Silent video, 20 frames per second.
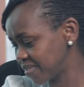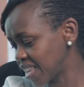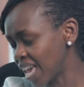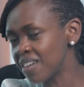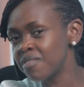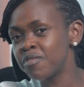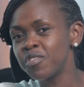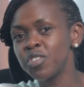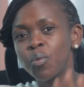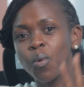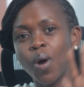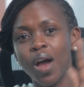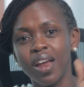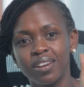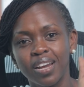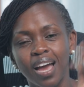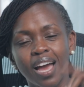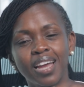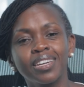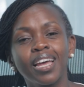
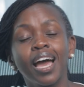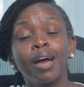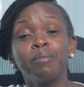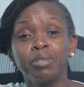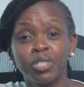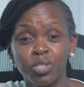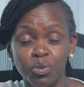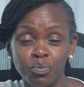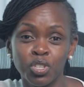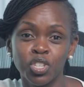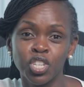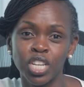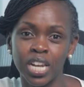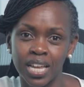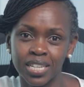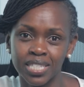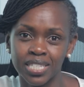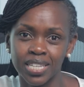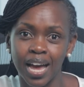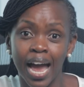Everyone had a Mitsubishi
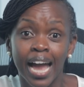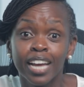Lancer.